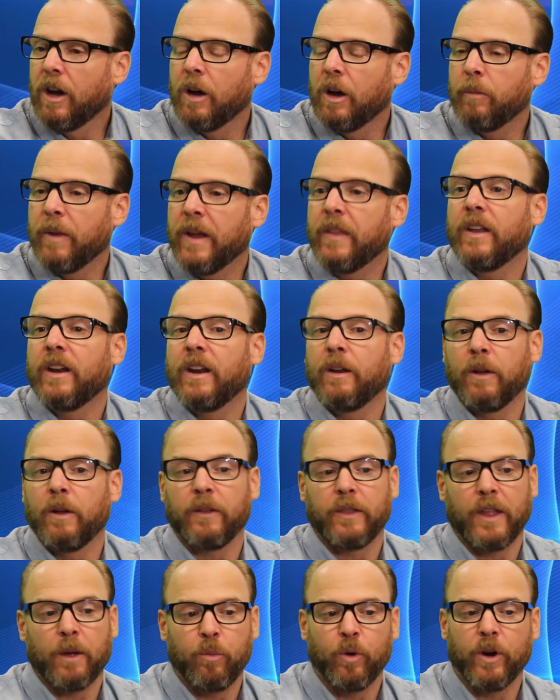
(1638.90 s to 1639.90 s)
Um, and then
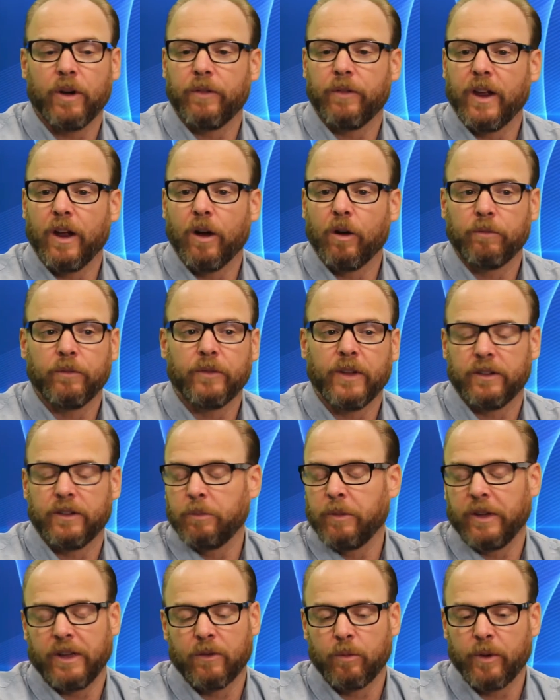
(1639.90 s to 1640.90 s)
at, at, that point, if they if
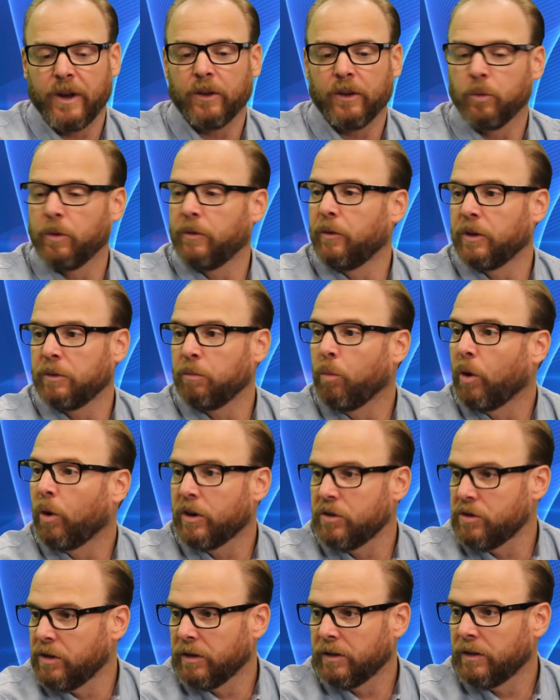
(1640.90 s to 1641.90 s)
they seem like everybody has reverse
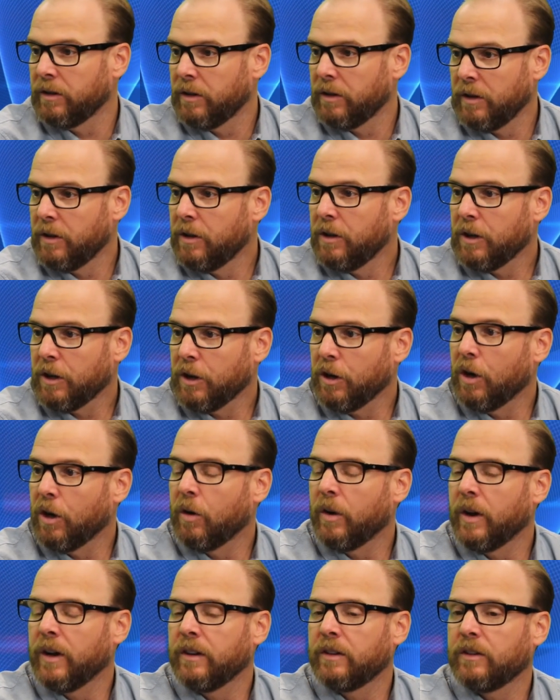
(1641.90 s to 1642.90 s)
mortgages,
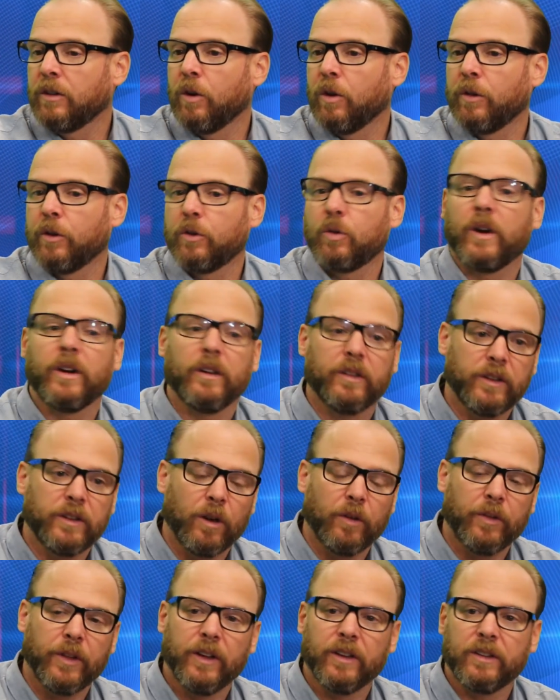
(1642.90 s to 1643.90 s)
you know, and so they're trying to
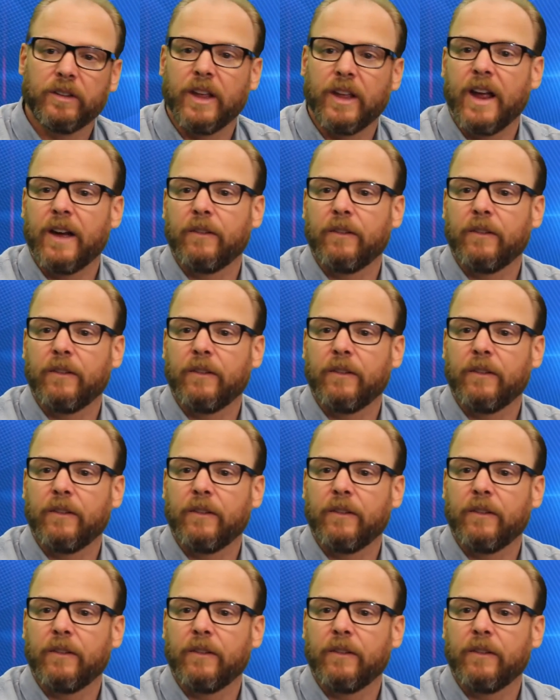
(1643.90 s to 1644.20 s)
sell this.